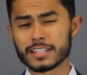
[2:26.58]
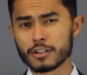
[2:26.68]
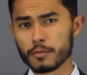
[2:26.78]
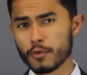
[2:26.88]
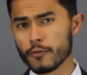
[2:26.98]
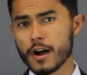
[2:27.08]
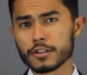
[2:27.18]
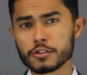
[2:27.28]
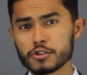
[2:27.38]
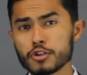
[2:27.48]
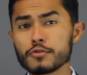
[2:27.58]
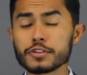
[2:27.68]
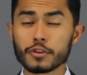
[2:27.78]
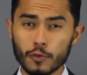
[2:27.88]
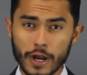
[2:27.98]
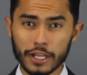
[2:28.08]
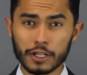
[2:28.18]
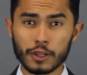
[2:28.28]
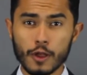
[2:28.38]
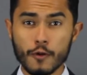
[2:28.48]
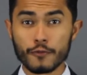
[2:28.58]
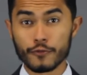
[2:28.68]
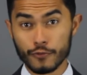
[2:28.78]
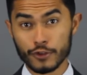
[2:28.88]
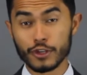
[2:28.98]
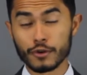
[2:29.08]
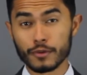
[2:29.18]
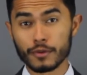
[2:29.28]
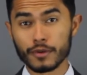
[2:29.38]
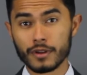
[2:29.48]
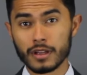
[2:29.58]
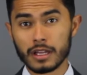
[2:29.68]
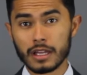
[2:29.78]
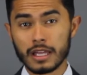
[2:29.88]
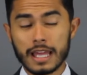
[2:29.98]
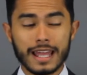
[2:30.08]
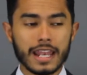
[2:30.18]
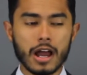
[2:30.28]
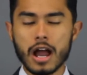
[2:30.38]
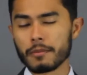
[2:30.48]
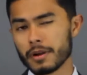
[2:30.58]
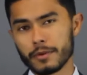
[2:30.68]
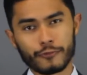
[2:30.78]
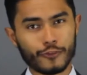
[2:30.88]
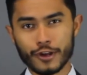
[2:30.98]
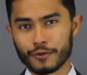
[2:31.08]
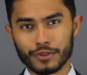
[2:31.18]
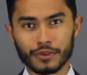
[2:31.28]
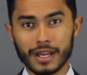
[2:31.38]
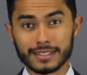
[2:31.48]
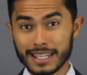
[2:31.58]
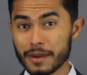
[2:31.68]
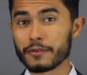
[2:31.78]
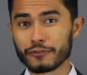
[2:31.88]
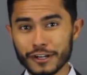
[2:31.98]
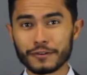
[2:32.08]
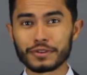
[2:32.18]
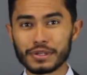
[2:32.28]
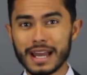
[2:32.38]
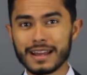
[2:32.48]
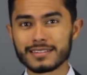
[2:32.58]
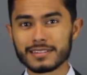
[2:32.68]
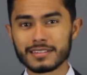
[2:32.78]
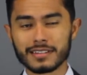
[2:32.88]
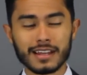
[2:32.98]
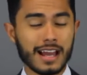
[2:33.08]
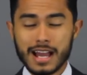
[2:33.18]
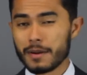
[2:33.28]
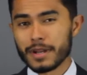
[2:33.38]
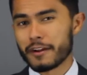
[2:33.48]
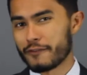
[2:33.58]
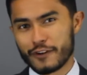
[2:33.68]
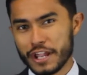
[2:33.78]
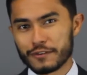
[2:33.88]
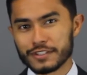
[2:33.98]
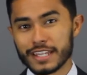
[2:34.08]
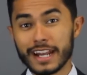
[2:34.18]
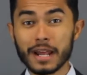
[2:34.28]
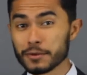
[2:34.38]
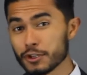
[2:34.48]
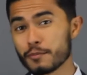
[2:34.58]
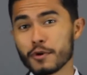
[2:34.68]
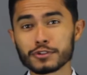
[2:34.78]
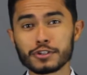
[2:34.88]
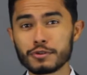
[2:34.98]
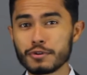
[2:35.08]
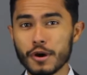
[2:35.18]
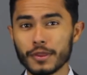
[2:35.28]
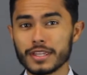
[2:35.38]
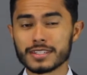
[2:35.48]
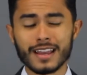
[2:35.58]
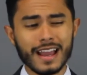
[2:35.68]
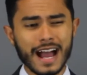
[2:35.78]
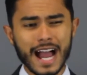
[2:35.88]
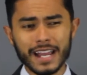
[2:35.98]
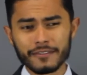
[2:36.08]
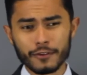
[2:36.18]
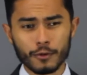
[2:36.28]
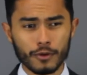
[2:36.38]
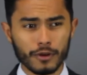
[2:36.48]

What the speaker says: let's go move on to choosing the right cologne for you. Now, I'm gonna be frank with you guys. Can I be frank with you guys? I'm not a fragrance head, and I'm sure most of you know this. I've